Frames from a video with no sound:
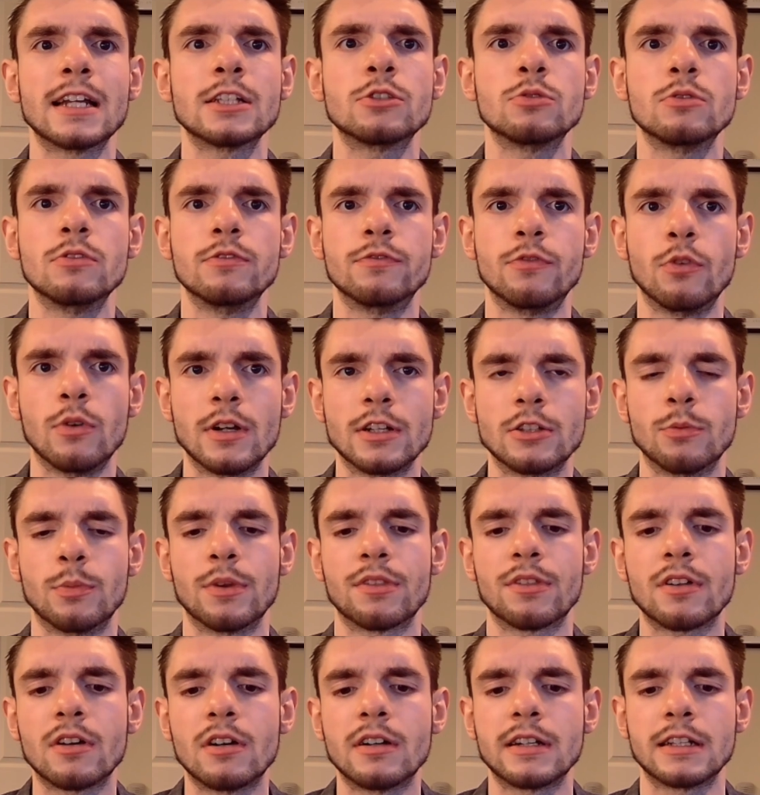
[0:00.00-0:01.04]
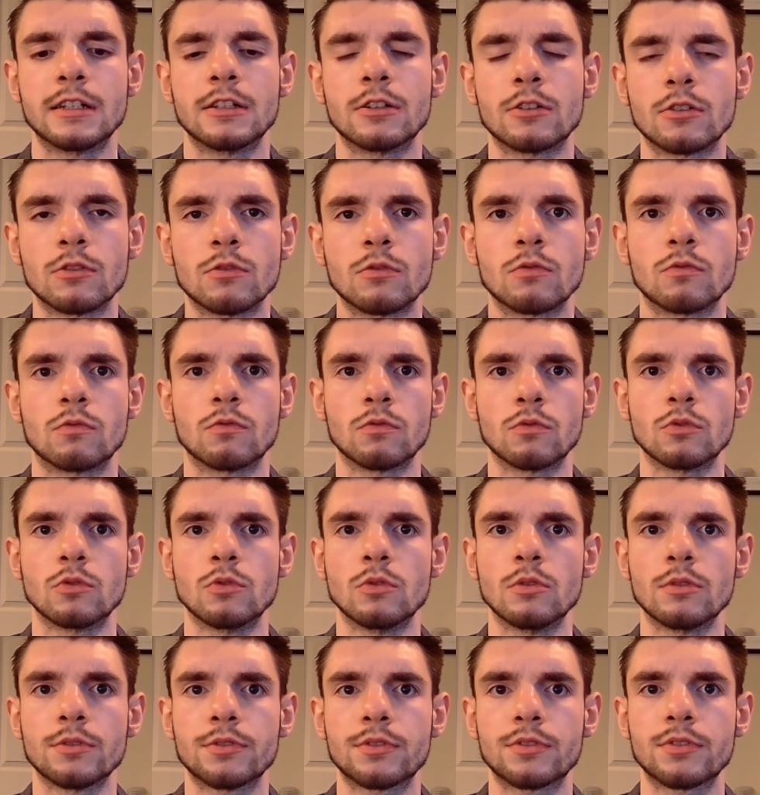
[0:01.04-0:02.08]
to avoid with clear
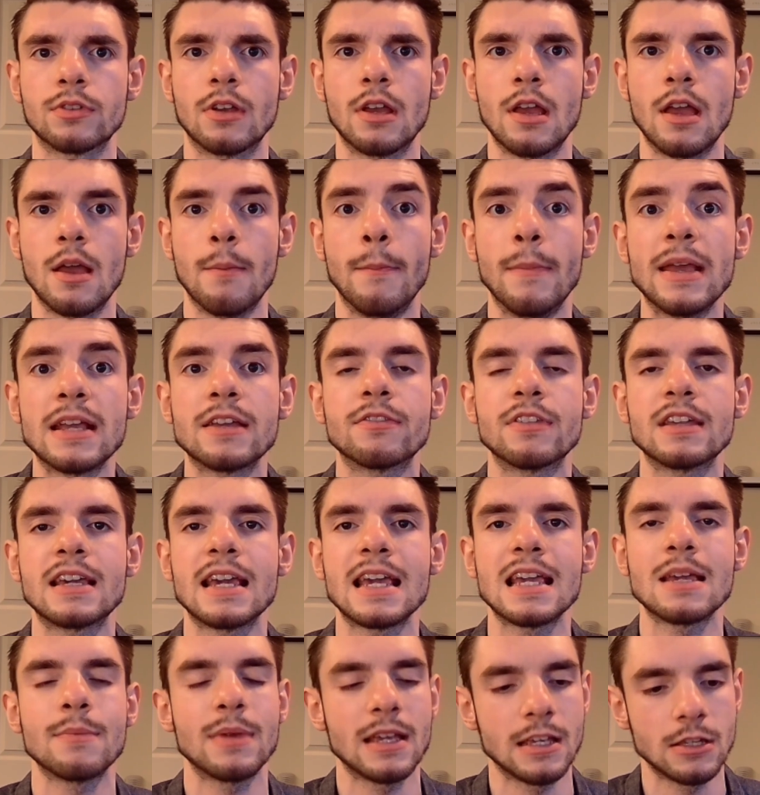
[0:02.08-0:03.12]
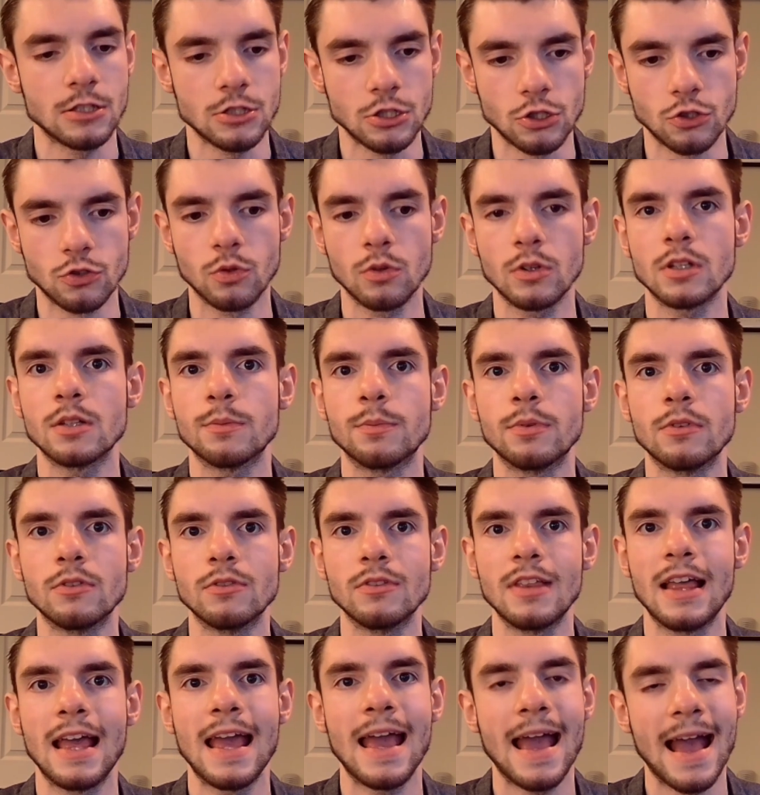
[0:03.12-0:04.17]
rules. Make the game
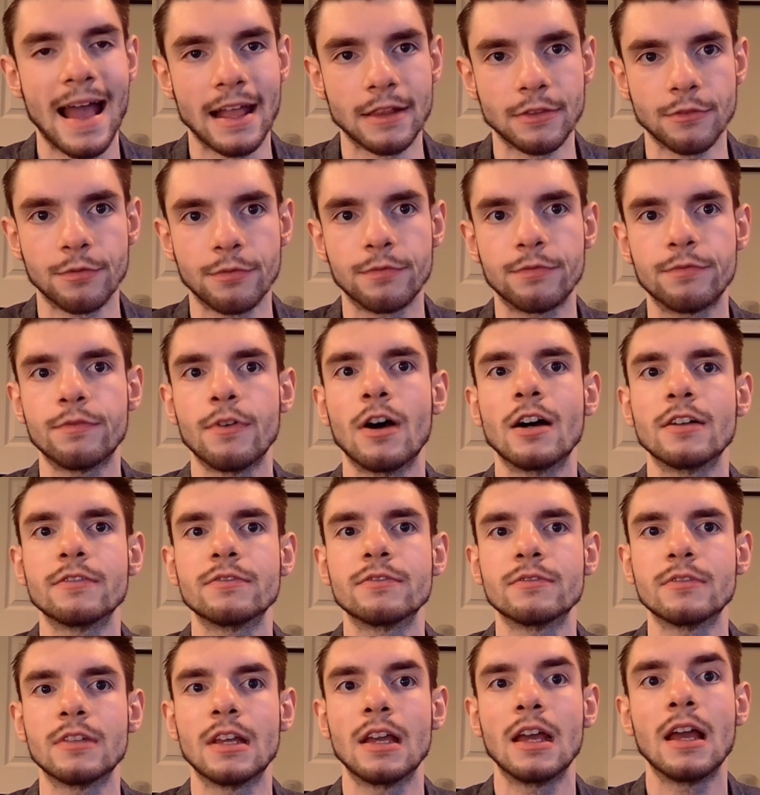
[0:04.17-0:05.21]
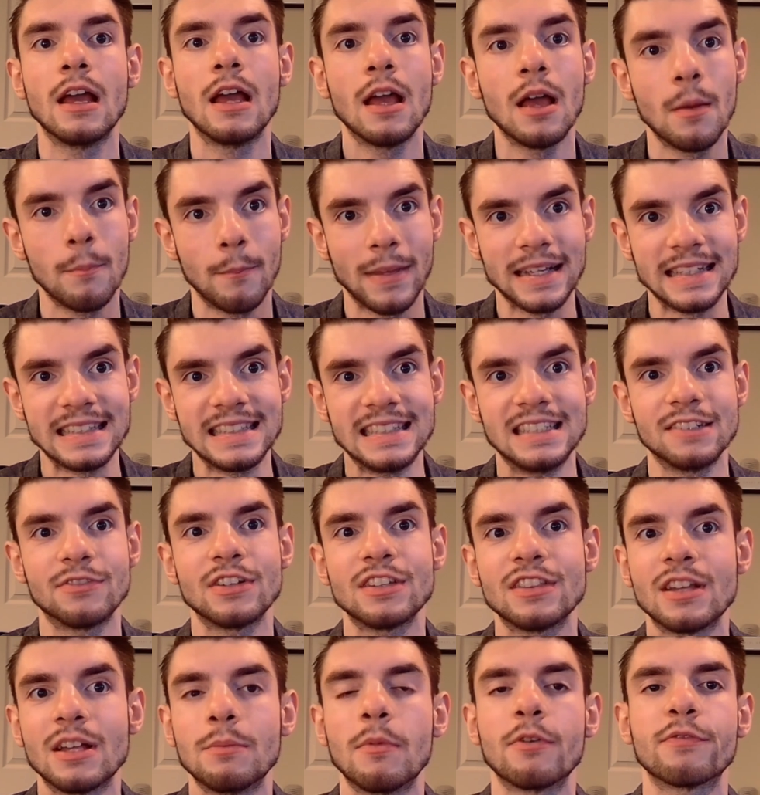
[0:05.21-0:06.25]
enjoyable and fun by giving
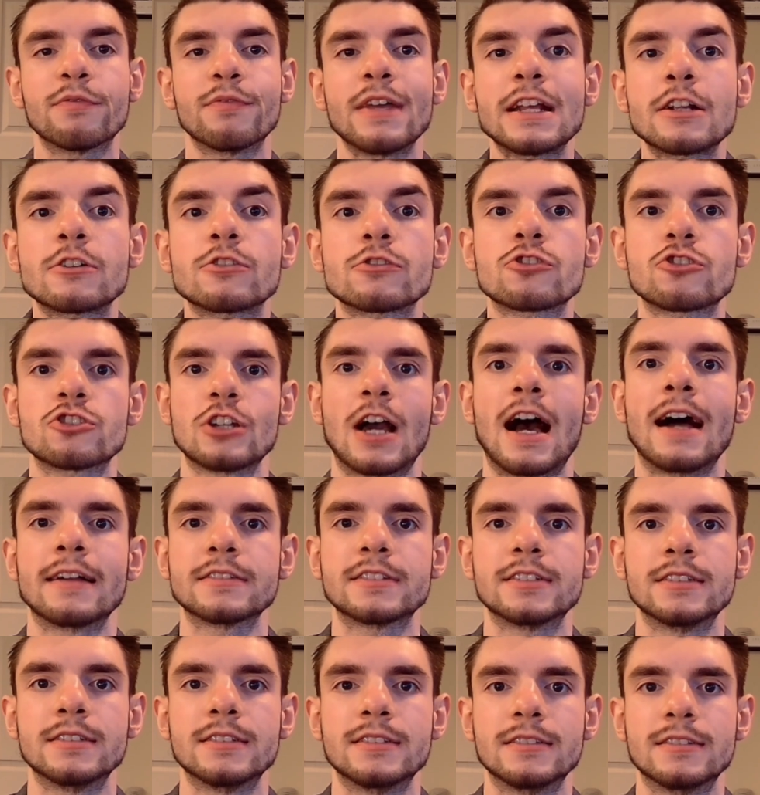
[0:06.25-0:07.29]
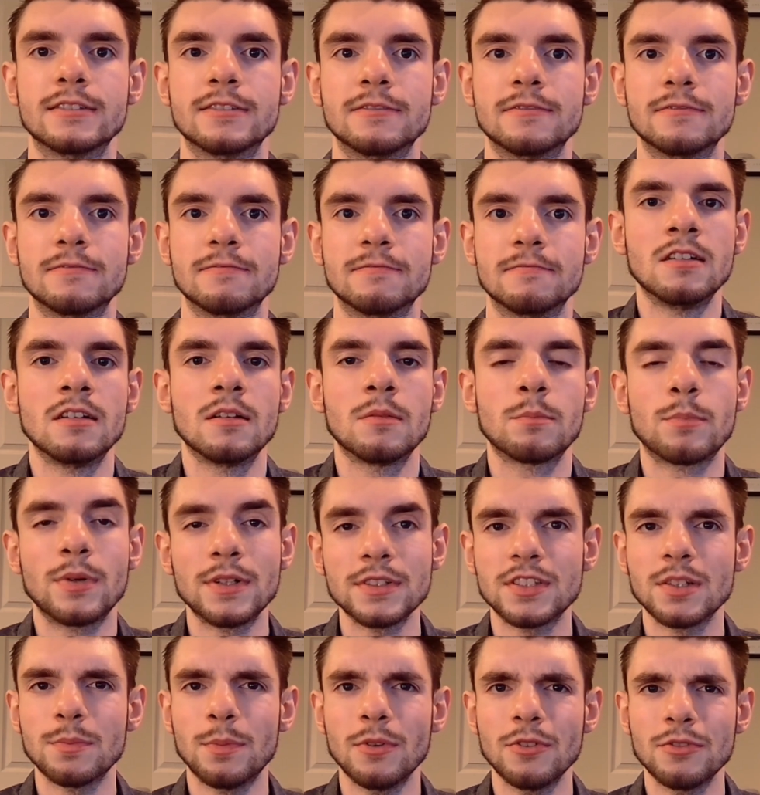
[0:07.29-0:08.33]
them a fair shot.
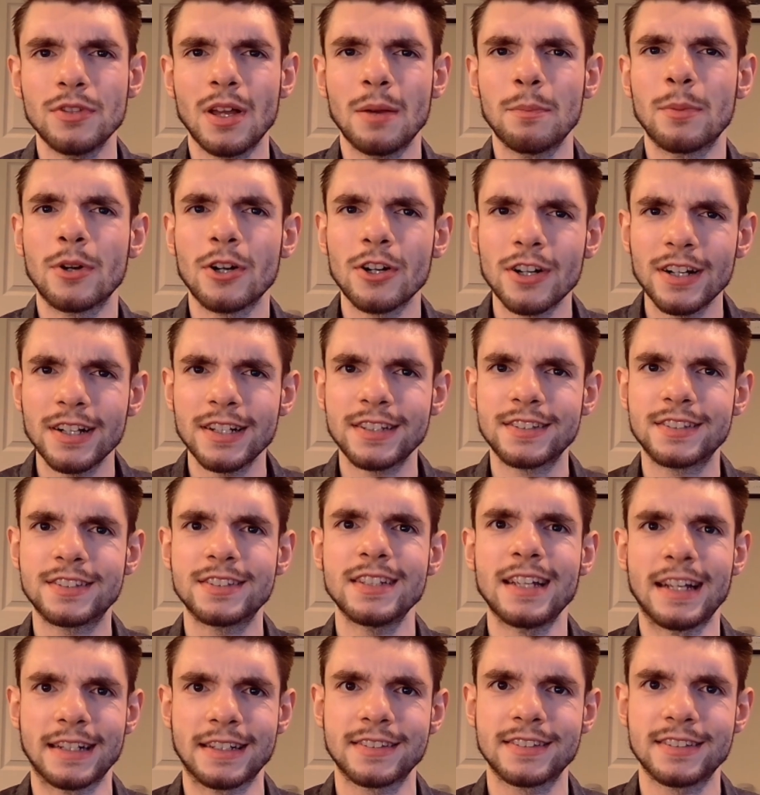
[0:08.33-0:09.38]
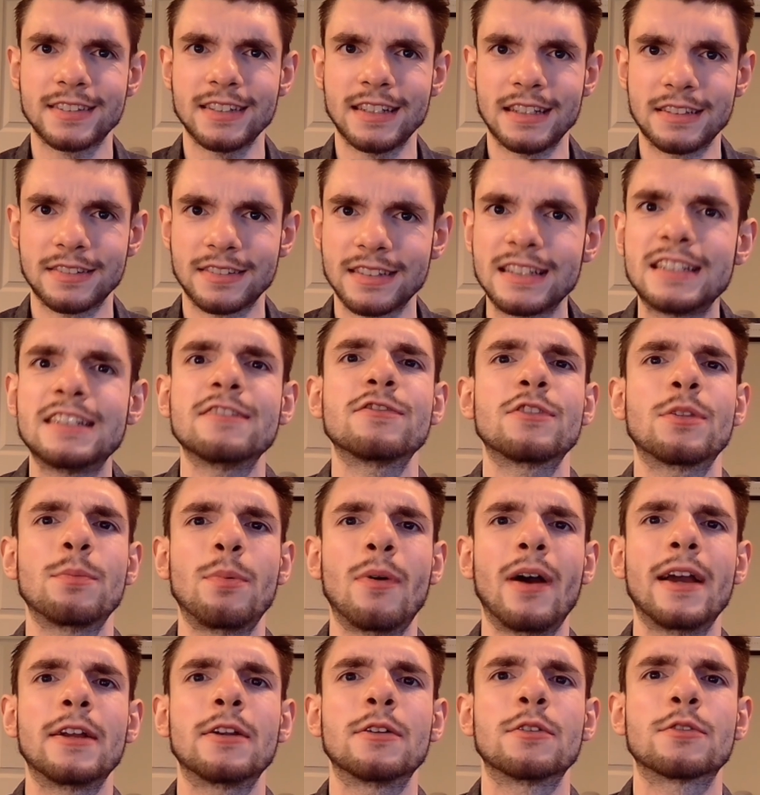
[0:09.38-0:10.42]
Principle number 6 is to give the
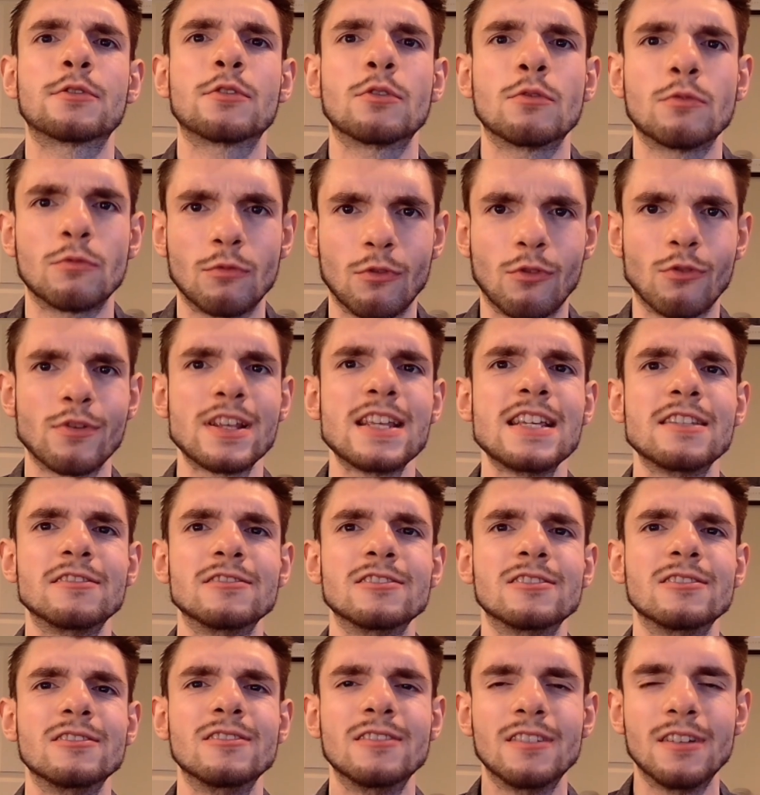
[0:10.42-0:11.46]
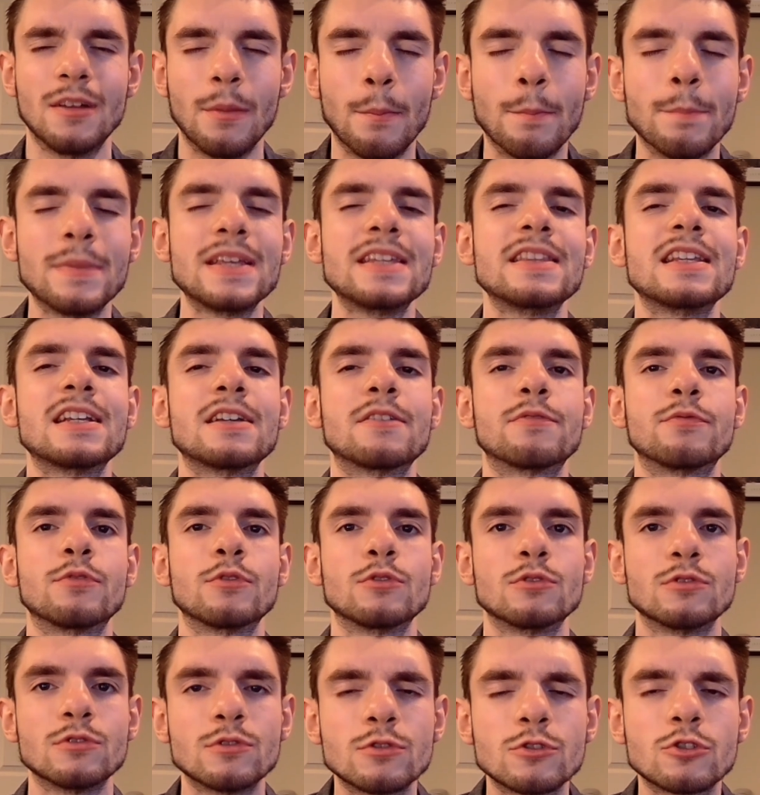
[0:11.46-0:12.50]
players real,
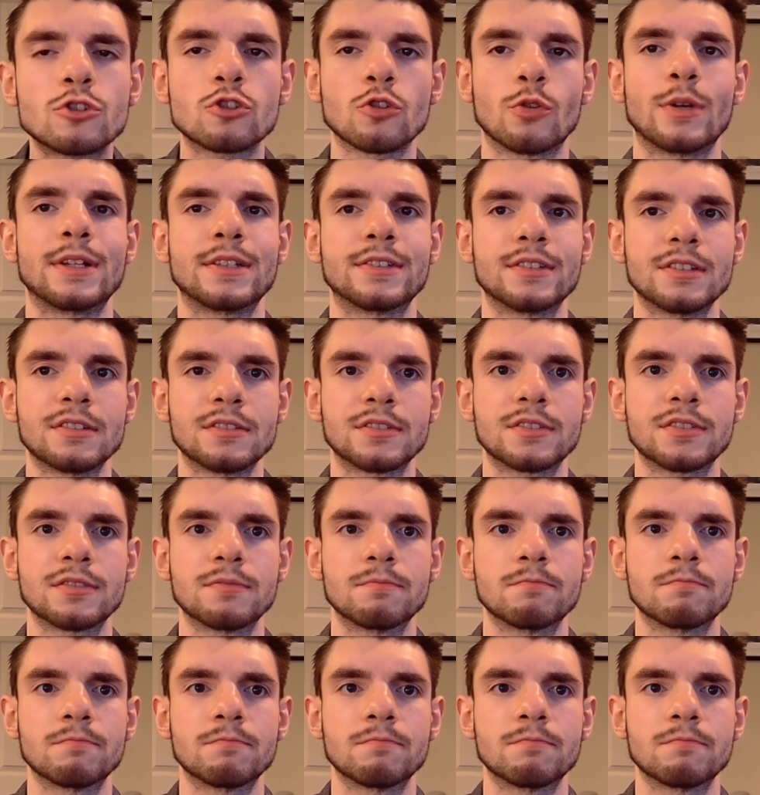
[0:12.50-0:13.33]
meaningful choices.